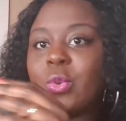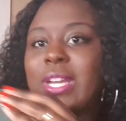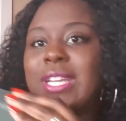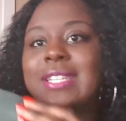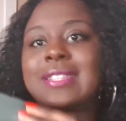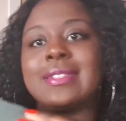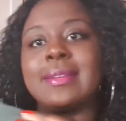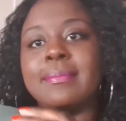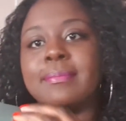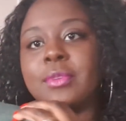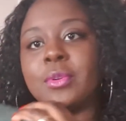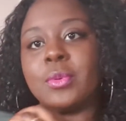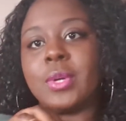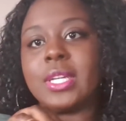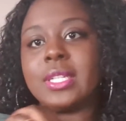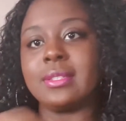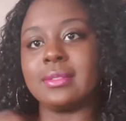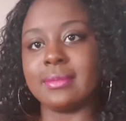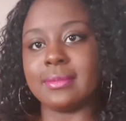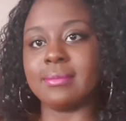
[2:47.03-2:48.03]
Quite a simple
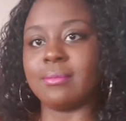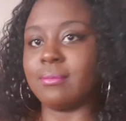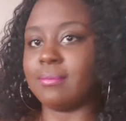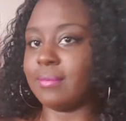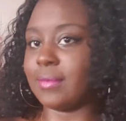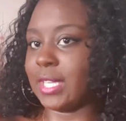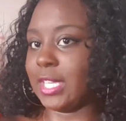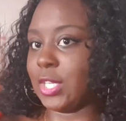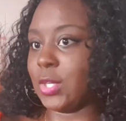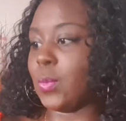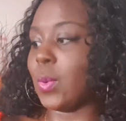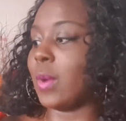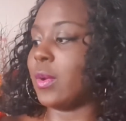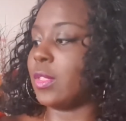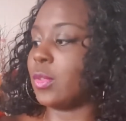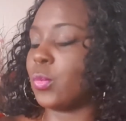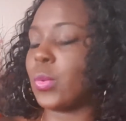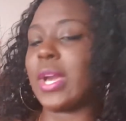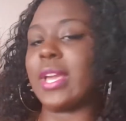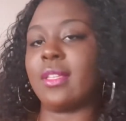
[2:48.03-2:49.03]
one, but you can wear
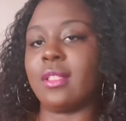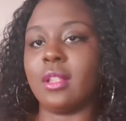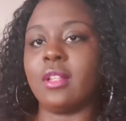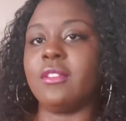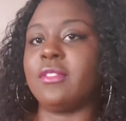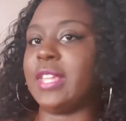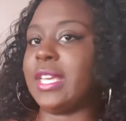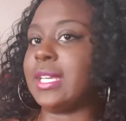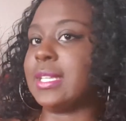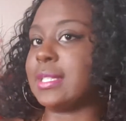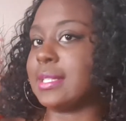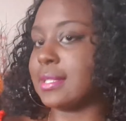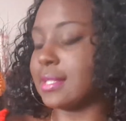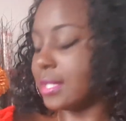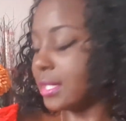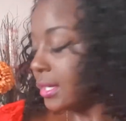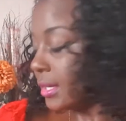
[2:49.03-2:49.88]
with quite a lot of things.